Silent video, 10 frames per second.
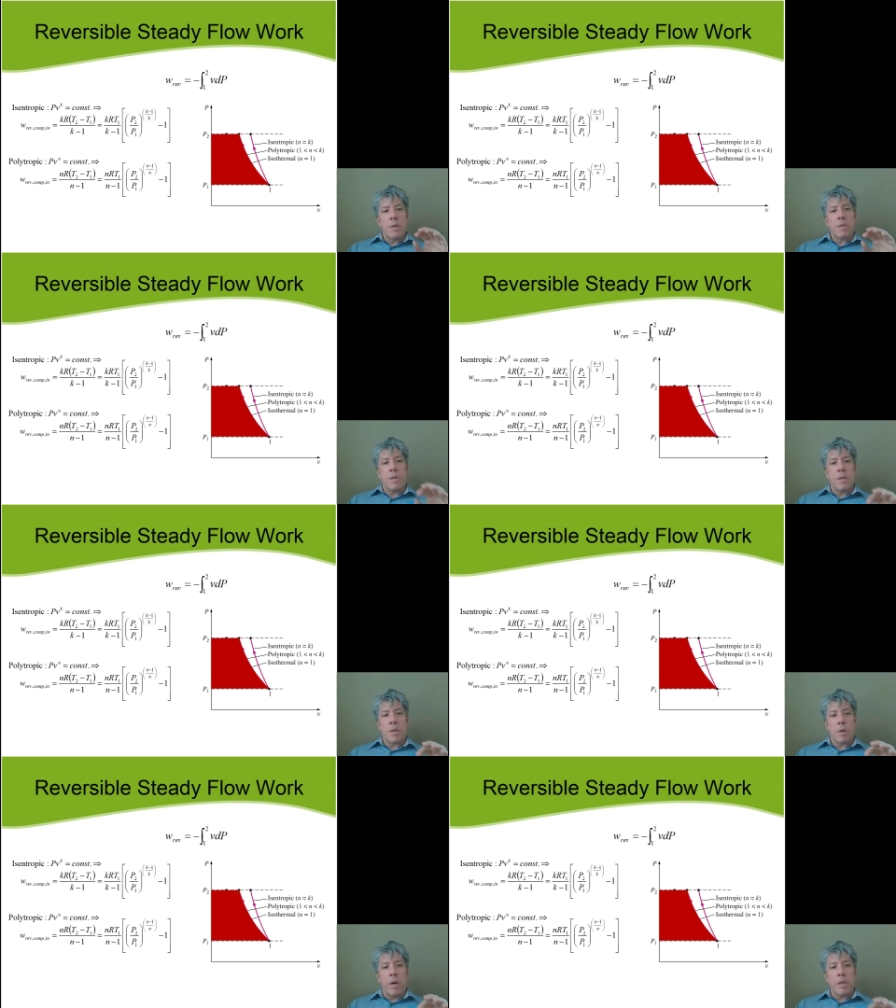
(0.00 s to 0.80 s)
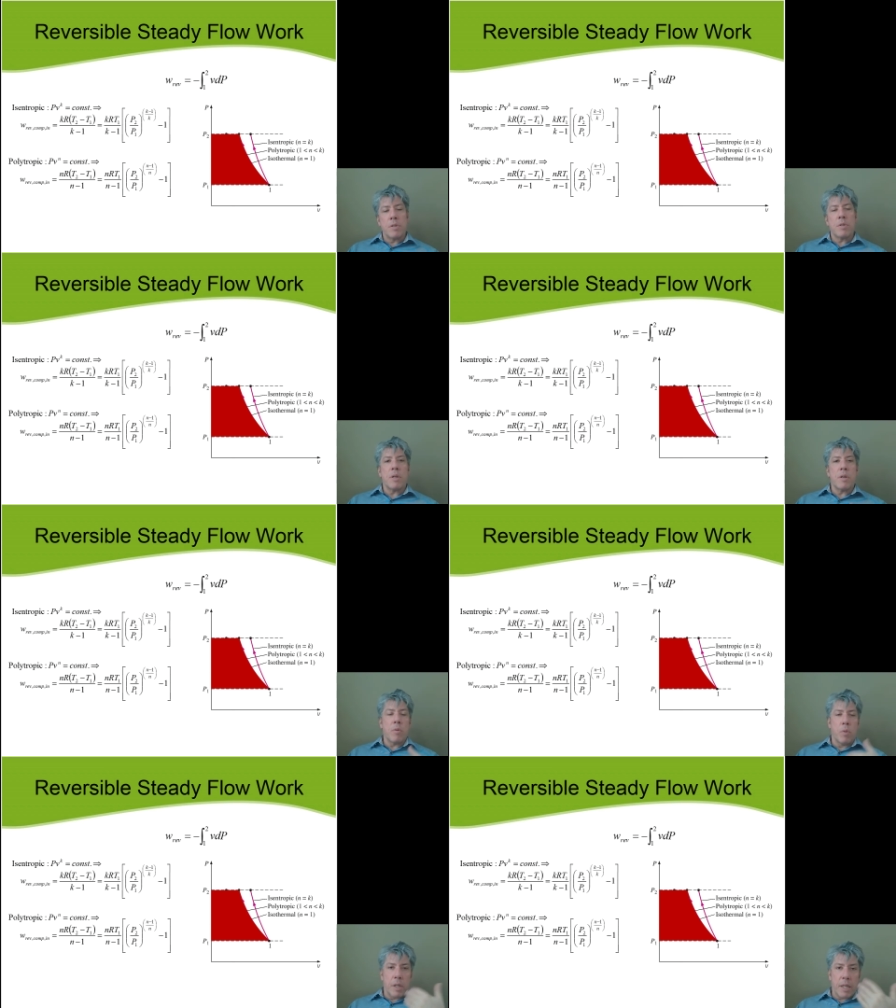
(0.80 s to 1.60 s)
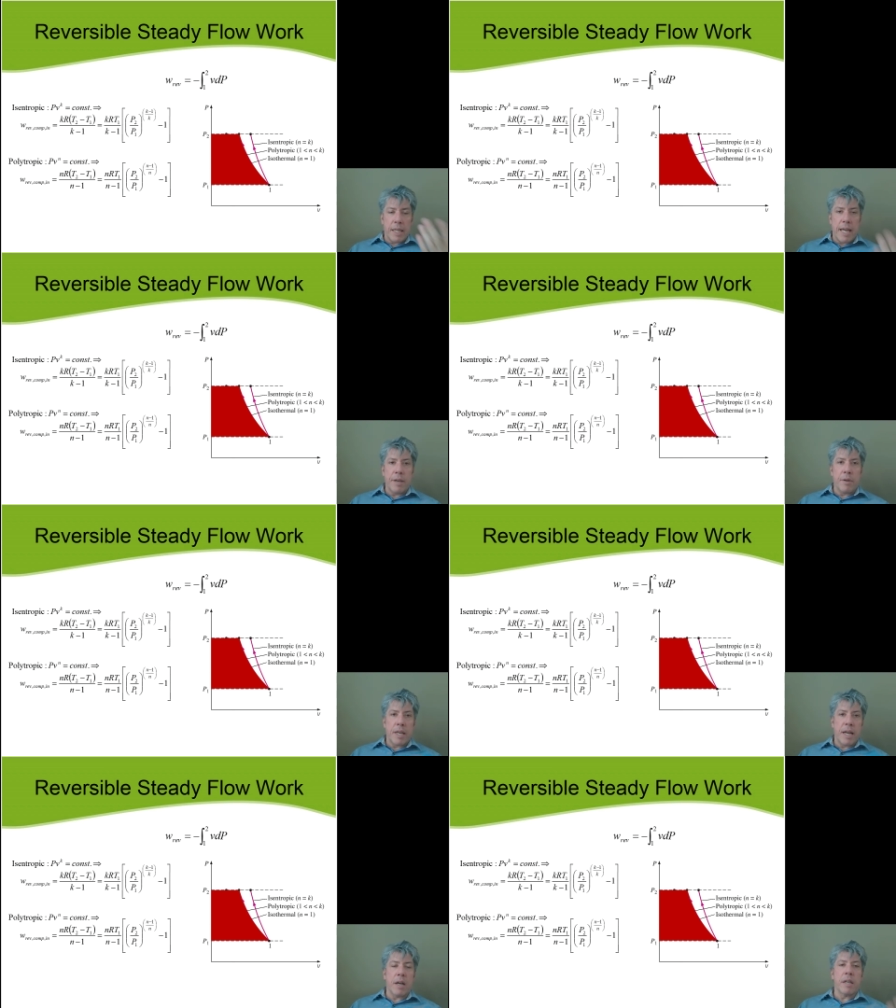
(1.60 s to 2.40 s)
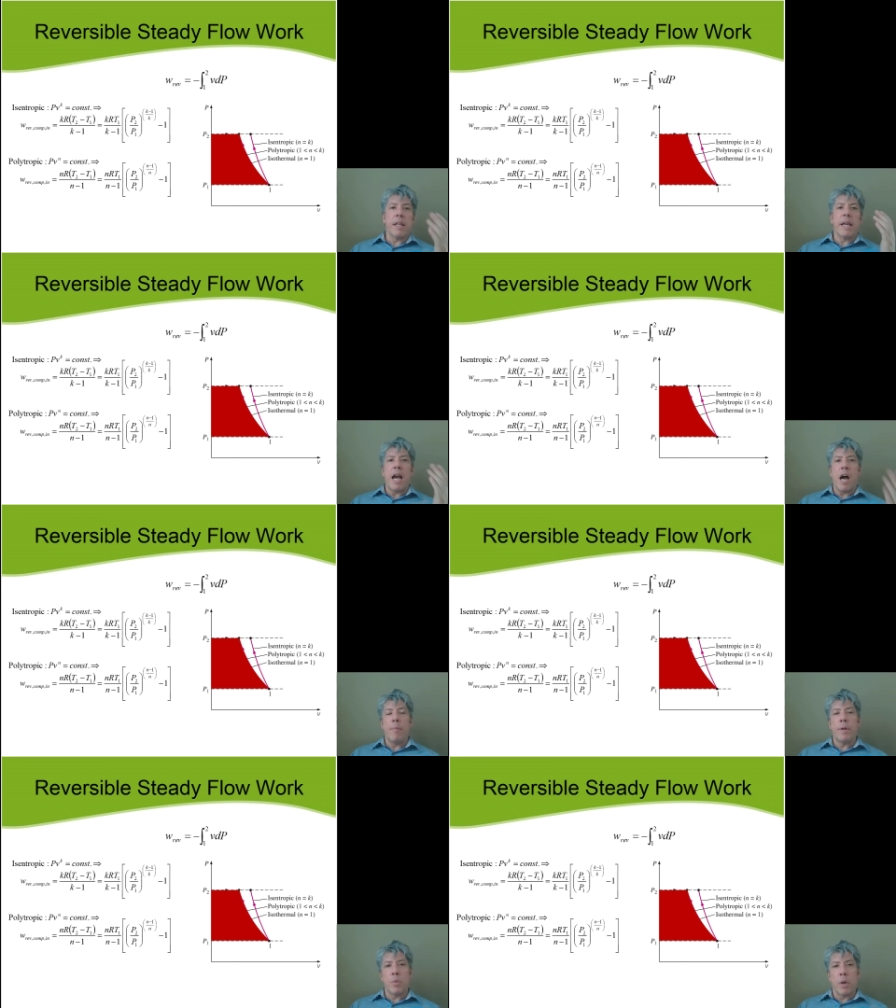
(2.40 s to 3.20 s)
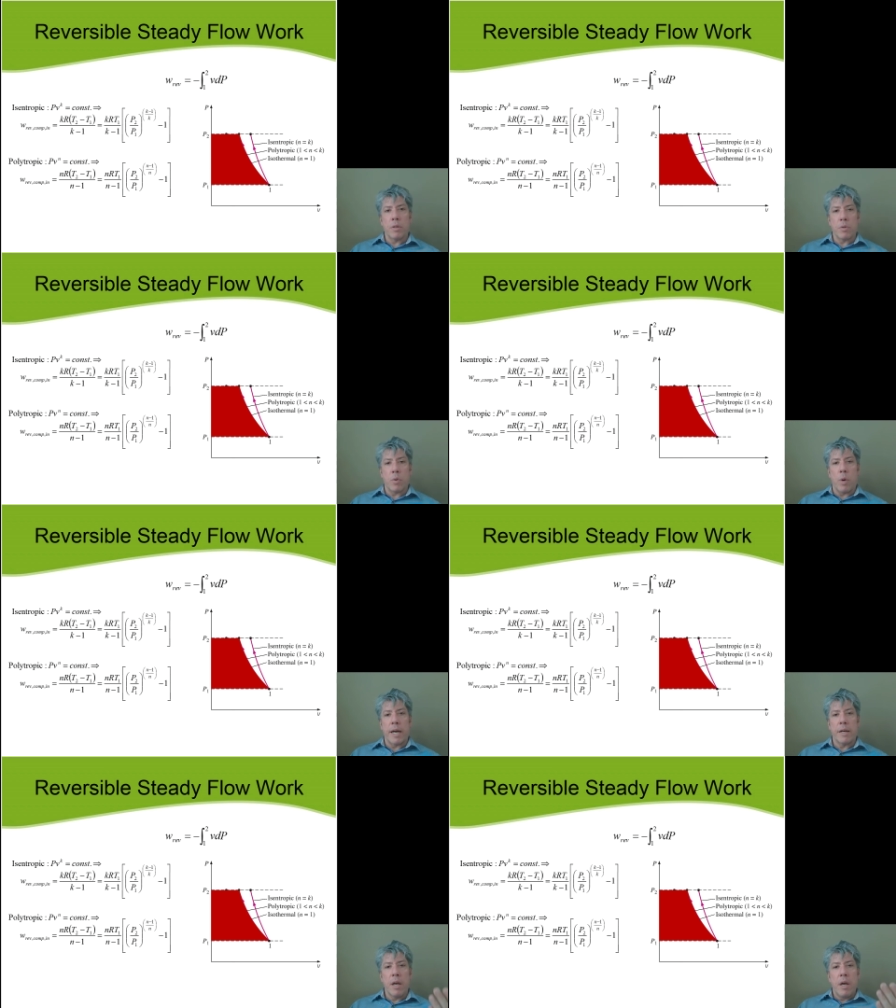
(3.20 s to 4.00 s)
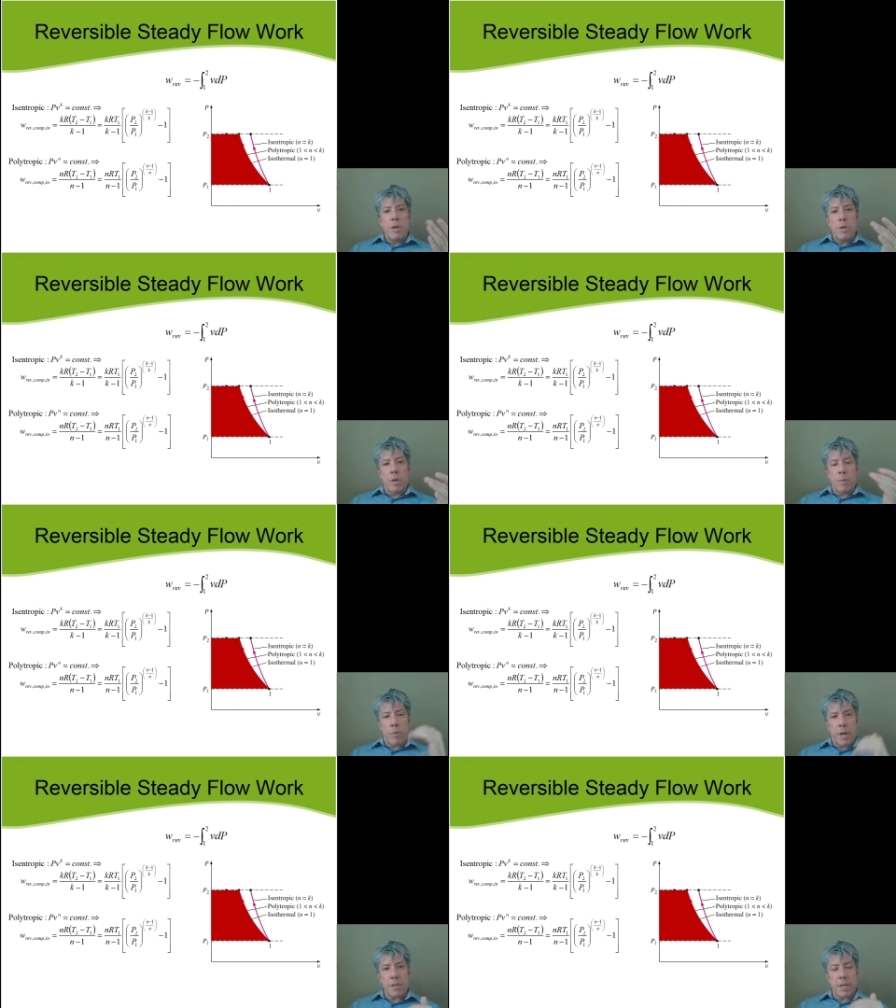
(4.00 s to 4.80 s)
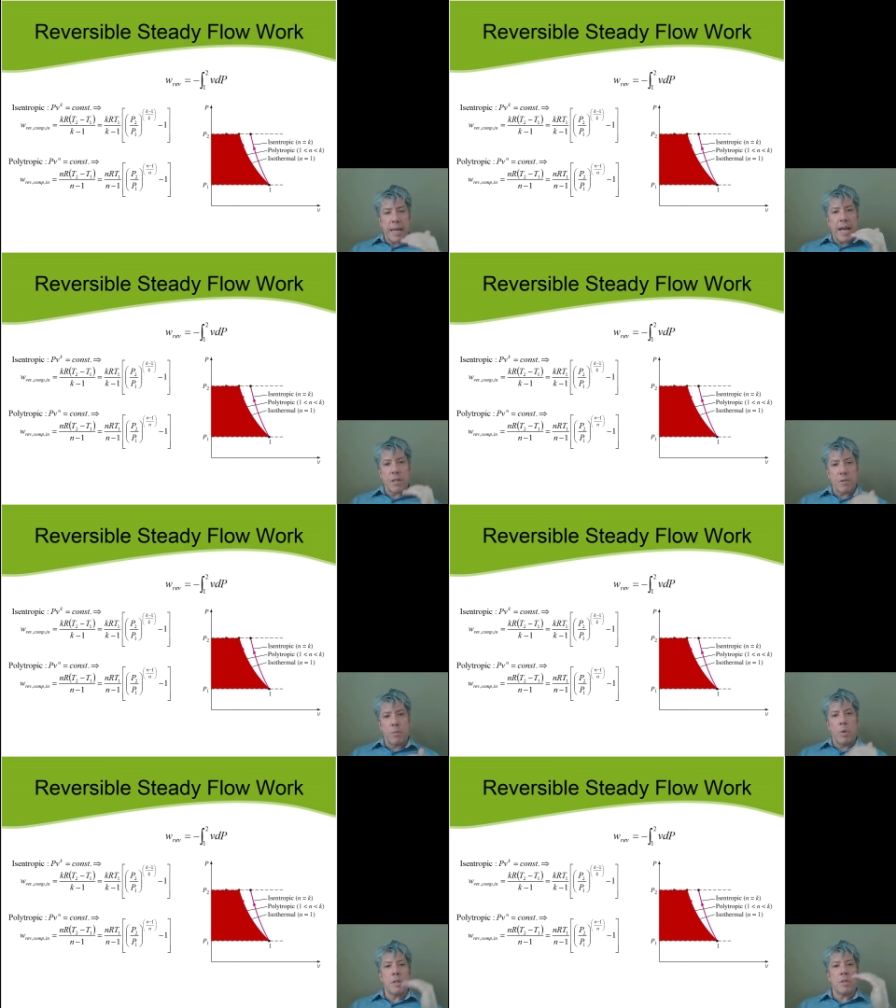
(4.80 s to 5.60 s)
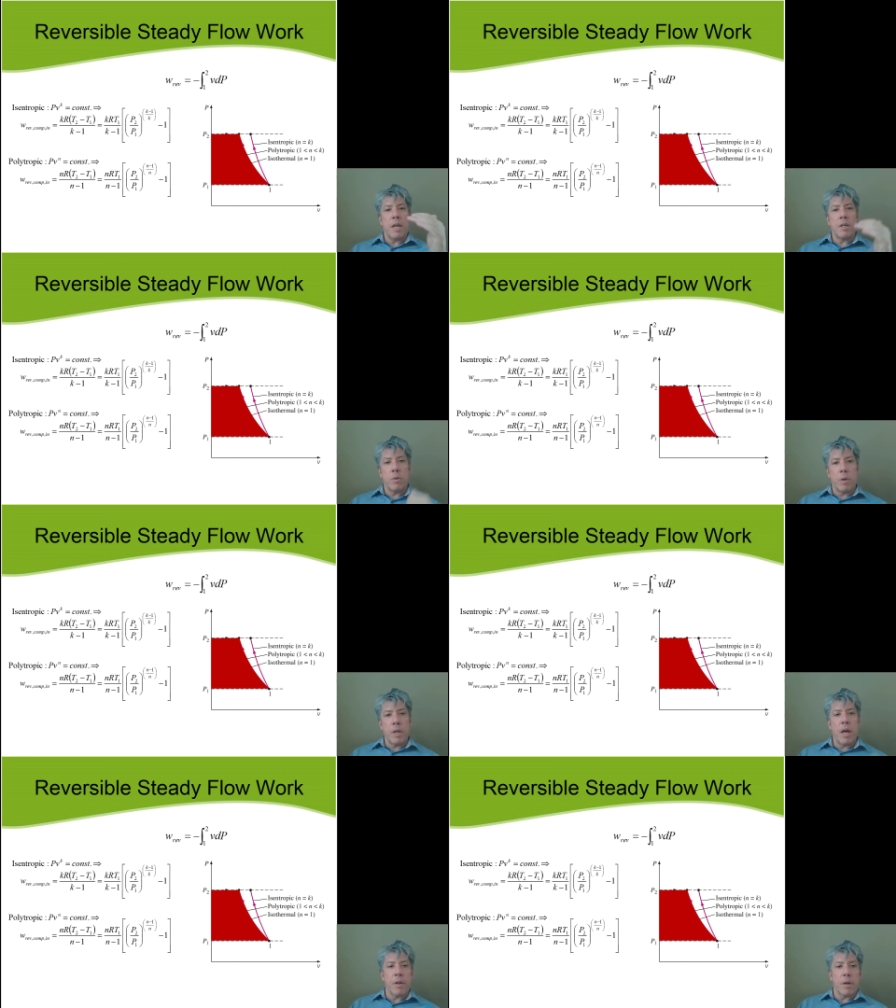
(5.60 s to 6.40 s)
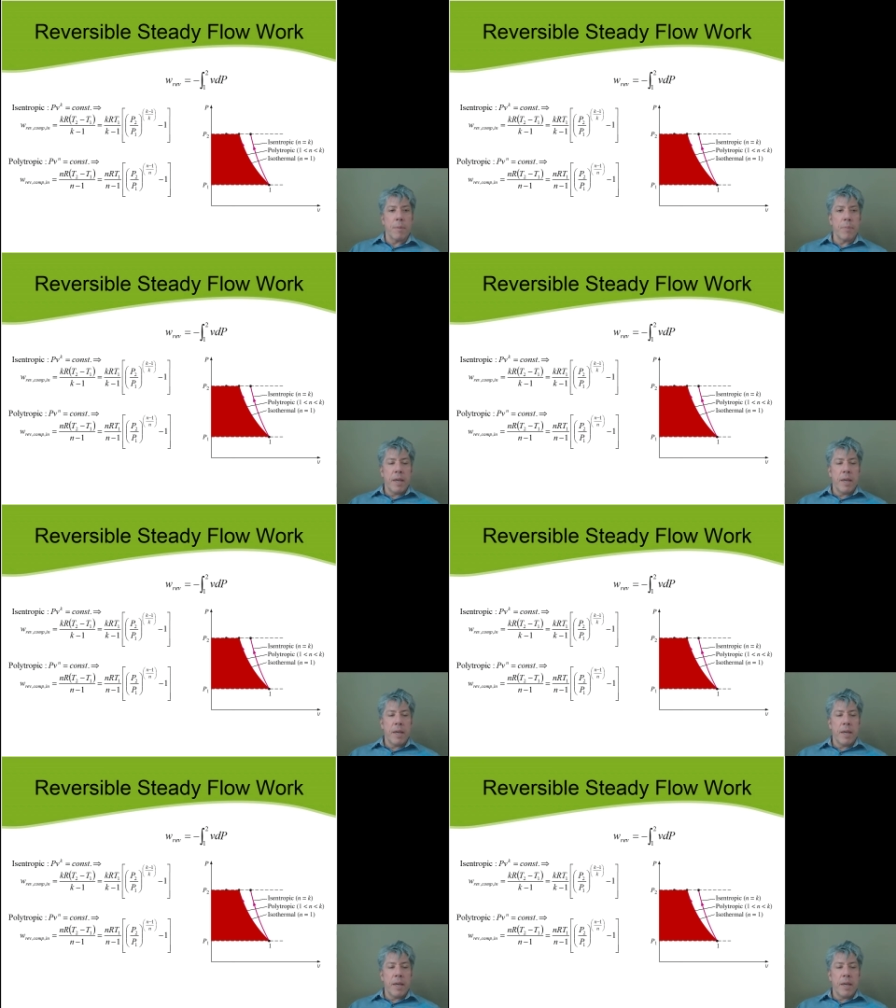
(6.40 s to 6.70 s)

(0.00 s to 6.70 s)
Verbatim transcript: So these are equations that will allow you to calculate how much work is required to compress a gas from one state to another